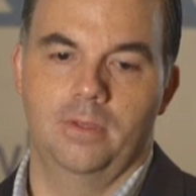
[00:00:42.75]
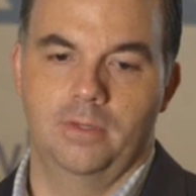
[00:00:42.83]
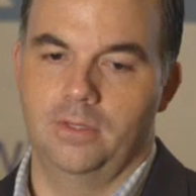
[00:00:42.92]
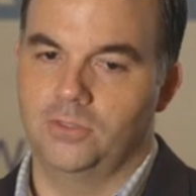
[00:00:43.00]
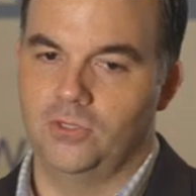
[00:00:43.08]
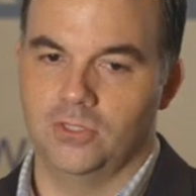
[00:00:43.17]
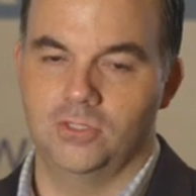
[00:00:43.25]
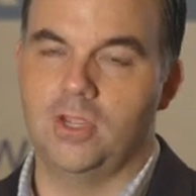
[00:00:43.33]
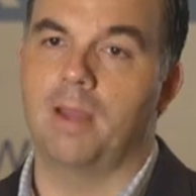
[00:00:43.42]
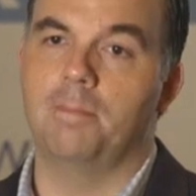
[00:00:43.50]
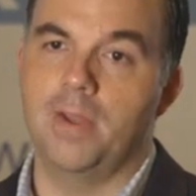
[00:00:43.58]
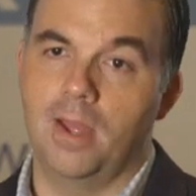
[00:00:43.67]
is just
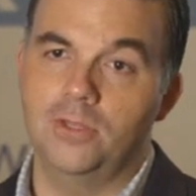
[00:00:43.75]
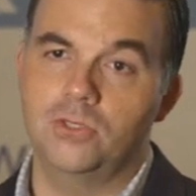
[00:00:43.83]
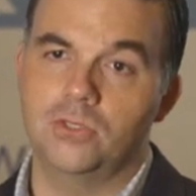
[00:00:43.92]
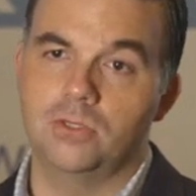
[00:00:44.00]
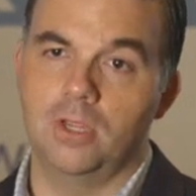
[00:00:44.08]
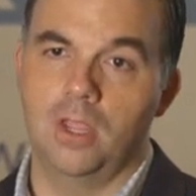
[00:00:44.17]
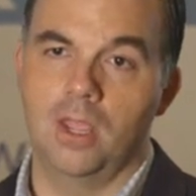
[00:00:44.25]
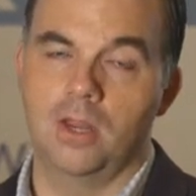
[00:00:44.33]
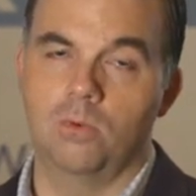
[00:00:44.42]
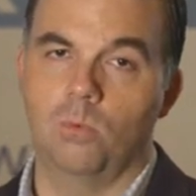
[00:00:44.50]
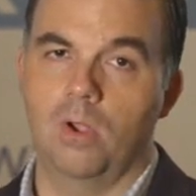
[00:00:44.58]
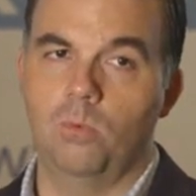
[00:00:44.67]
top notch.
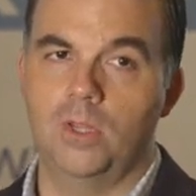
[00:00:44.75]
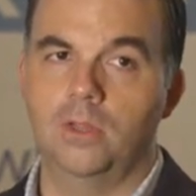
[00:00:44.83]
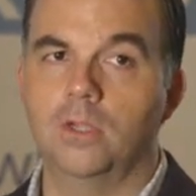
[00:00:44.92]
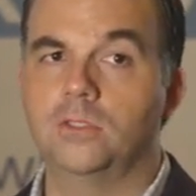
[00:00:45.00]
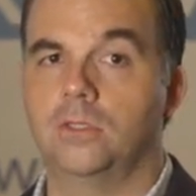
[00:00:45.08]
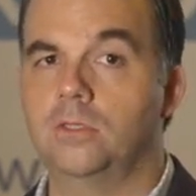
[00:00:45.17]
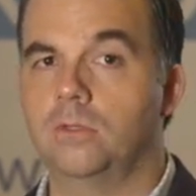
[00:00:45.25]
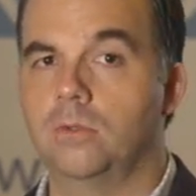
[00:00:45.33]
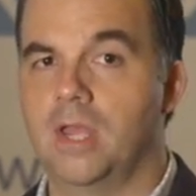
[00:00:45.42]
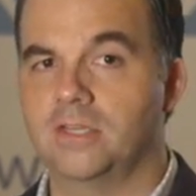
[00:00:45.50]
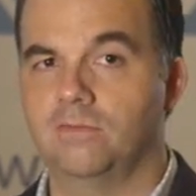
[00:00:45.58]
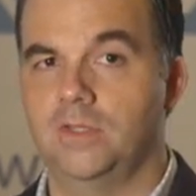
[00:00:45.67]
And what we look to do
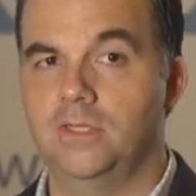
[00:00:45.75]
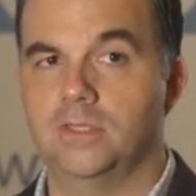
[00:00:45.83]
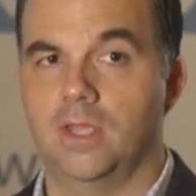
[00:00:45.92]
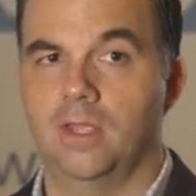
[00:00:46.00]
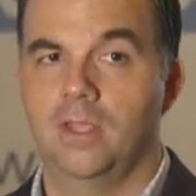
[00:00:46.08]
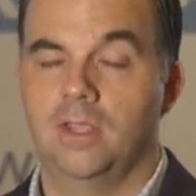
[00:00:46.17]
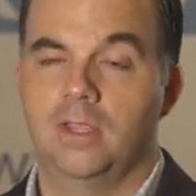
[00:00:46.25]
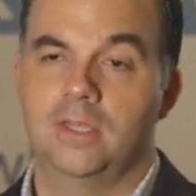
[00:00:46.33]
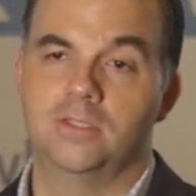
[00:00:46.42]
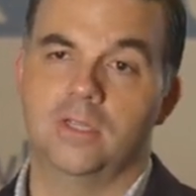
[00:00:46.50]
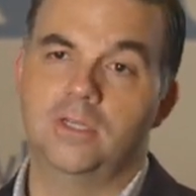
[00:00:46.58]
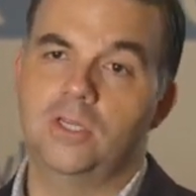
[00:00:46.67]
as Visa
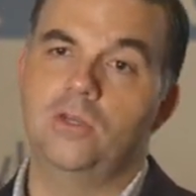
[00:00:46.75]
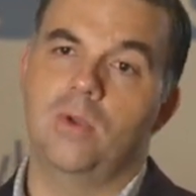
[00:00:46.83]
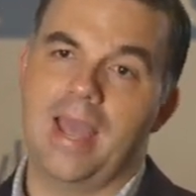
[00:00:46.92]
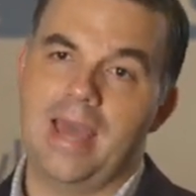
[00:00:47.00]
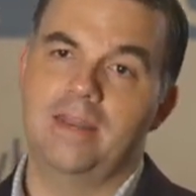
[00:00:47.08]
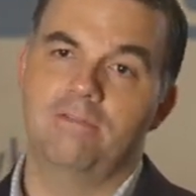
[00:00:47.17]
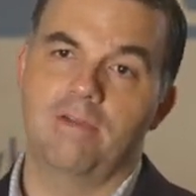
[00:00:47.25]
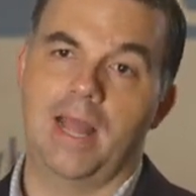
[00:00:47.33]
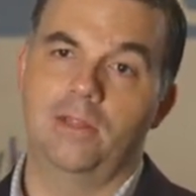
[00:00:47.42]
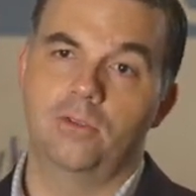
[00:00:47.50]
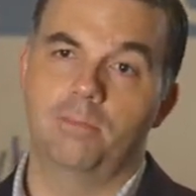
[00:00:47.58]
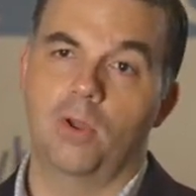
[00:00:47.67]
is continue adding
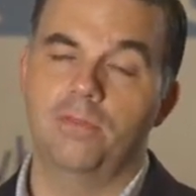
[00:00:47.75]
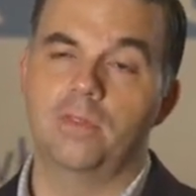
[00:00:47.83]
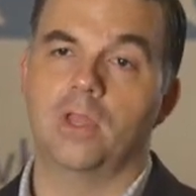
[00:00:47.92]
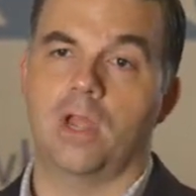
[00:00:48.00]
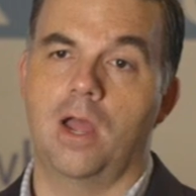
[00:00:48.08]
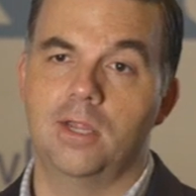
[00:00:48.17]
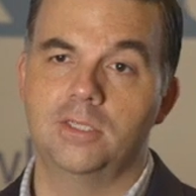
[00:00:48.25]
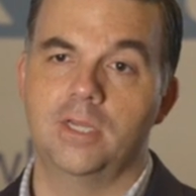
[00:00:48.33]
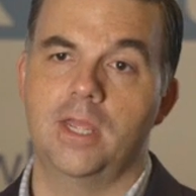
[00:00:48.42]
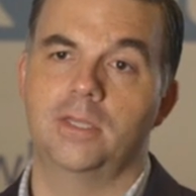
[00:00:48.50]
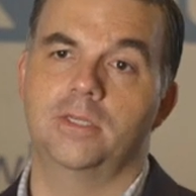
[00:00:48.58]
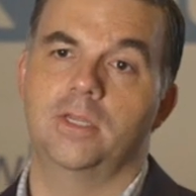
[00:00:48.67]
value both in the
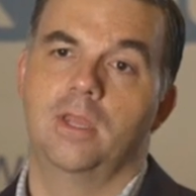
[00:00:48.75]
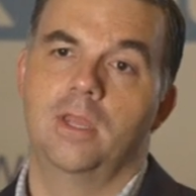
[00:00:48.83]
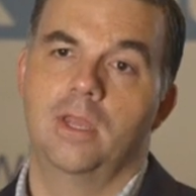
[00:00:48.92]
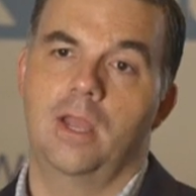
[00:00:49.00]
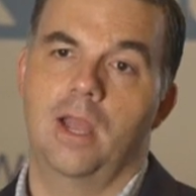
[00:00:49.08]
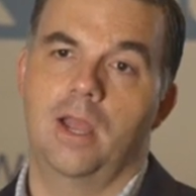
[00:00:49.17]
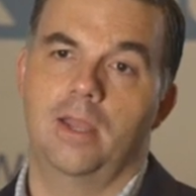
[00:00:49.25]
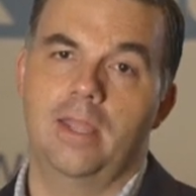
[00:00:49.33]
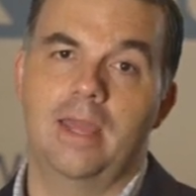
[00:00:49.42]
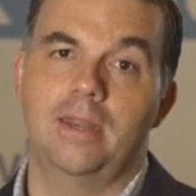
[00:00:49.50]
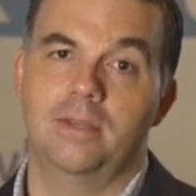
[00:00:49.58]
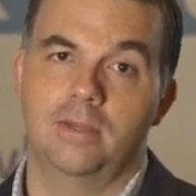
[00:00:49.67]
content
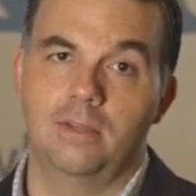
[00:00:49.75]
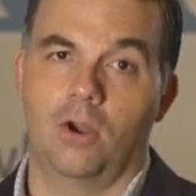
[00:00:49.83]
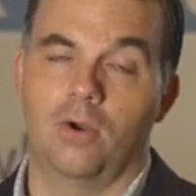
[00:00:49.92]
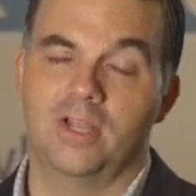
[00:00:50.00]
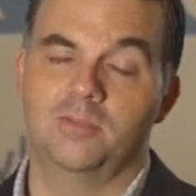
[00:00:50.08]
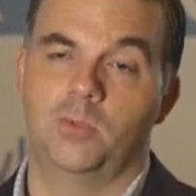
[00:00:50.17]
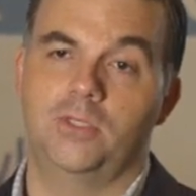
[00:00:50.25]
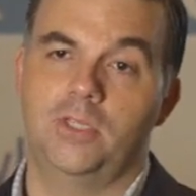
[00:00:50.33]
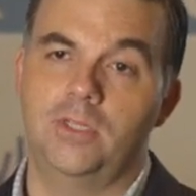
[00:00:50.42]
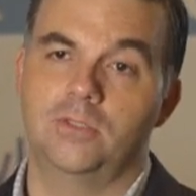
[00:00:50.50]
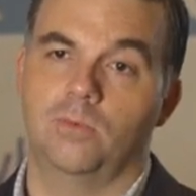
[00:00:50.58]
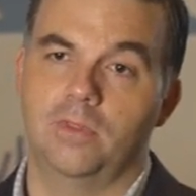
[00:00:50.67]
and our
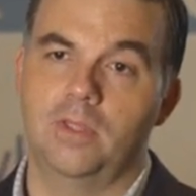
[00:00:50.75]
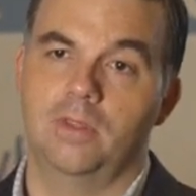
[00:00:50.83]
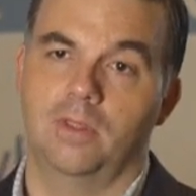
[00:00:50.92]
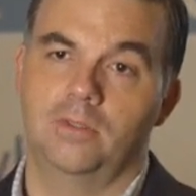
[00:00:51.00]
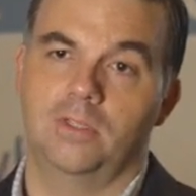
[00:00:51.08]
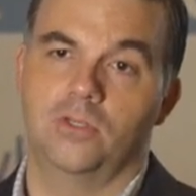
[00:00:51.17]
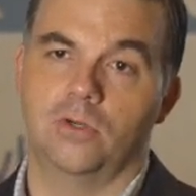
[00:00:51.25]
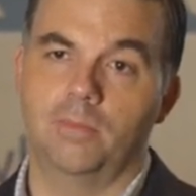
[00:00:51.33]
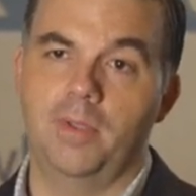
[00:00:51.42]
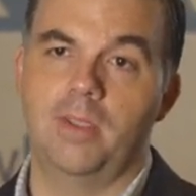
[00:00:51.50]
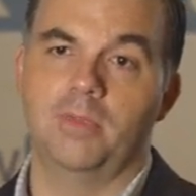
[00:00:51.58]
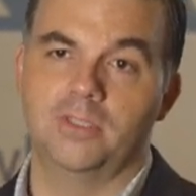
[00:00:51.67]
expertise within the digital
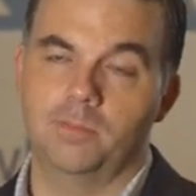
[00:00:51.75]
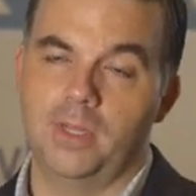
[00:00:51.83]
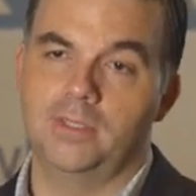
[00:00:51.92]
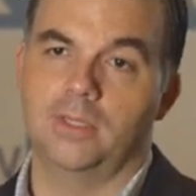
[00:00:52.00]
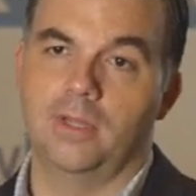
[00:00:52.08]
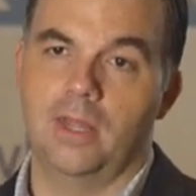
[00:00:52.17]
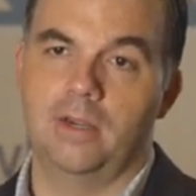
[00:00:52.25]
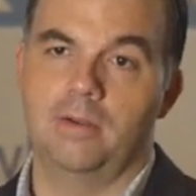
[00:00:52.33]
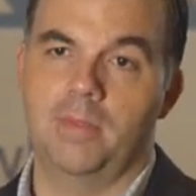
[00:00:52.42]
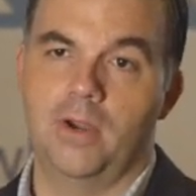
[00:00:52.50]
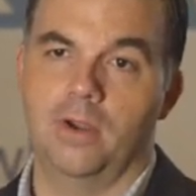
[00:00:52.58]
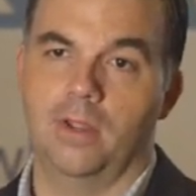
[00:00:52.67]
payment space in Latin
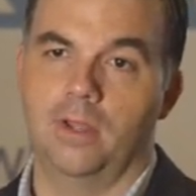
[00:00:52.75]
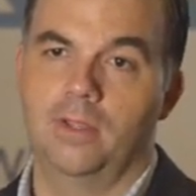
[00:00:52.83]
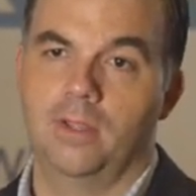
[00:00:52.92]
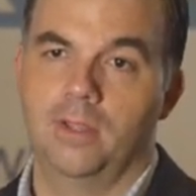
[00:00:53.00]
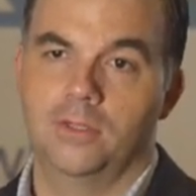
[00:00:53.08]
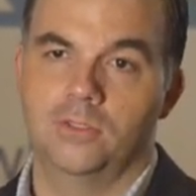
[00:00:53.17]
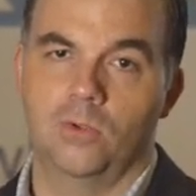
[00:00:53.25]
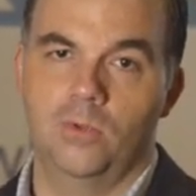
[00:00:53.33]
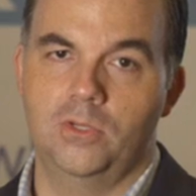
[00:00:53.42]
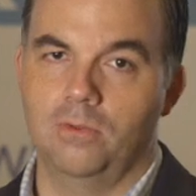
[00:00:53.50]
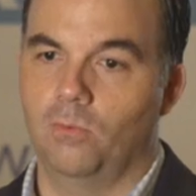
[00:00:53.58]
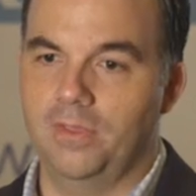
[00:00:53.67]
America. So
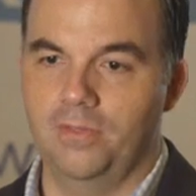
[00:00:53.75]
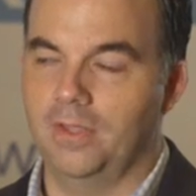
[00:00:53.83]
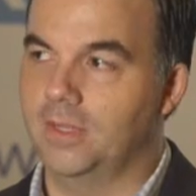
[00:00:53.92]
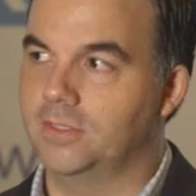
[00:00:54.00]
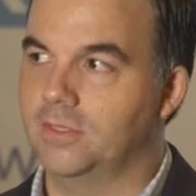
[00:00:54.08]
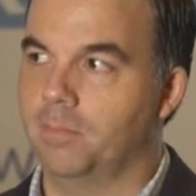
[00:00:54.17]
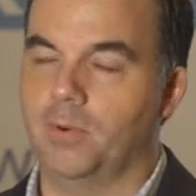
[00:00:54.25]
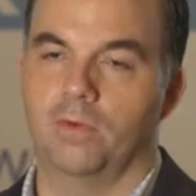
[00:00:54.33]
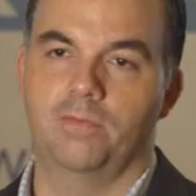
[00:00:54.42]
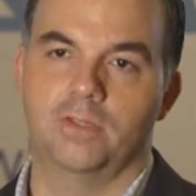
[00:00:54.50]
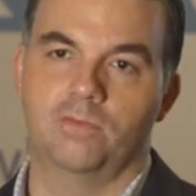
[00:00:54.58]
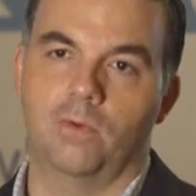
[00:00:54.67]
we think it's the
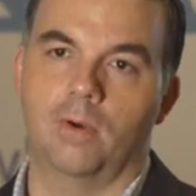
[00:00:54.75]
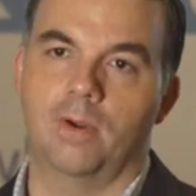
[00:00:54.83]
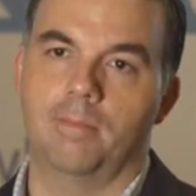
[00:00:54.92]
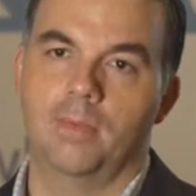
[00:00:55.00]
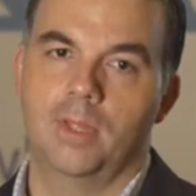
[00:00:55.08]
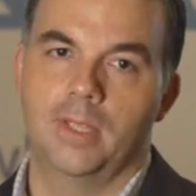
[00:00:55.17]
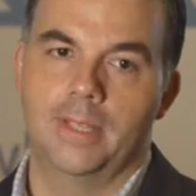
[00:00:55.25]
perfect forum,